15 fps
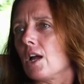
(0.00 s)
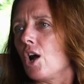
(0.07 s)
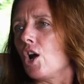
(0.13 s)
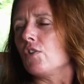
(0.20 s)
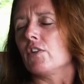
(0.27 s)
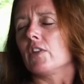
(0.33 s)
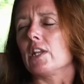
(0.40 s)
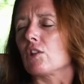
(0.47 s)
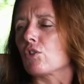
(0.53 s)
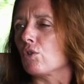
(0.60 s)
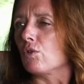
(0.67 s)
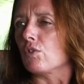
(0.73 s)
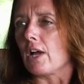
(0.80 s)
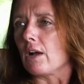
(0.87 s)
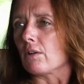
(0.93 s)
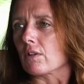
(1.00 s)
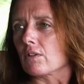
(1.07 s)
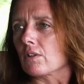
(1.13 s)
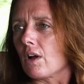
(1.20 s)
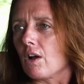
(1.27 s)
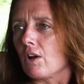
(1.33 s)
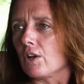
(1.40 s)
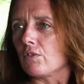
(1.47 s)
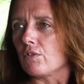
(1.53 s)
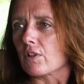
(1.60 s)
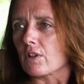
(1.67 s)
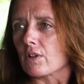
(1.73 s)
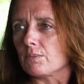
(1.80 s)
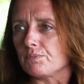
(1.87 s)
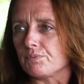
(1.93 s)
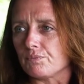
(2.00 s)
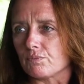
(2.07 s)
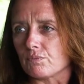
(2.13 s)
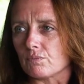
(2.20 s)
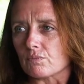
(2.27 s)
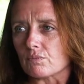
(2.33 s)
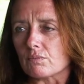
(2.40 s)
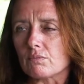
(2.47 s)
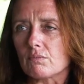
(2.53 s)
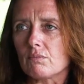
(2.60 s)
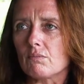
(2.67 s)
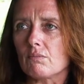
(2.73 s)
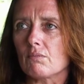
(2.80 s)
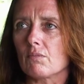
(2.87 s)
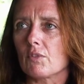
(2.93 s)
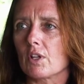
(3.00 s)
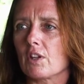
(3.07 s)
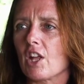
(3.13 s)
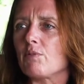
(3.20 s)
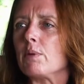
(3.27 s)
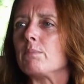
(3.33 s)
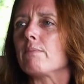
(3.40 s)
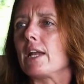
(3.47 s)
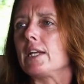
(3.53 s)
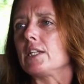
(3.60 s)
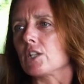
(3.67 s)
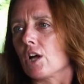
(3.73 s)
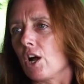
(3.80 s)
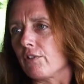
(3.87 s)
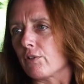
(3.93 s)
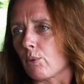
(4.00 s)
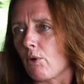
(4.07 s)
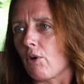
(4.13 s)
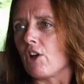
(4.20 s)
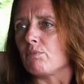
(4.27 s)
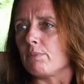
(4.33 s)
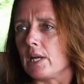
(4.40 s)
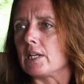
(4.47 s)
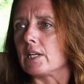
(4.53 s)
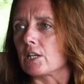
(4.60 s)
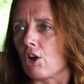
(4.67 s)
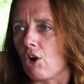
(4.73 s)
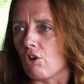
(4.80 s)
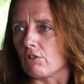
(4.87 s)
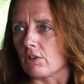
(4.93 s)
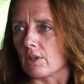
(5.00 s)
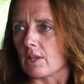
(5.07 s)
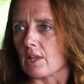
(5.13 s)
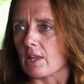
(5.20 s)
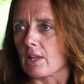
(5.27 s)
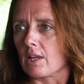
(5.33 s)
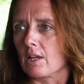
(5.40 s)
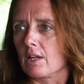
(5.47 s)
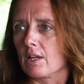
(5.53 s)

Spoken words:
Over these 2,000 dives, there have been many dives where I've been in currents.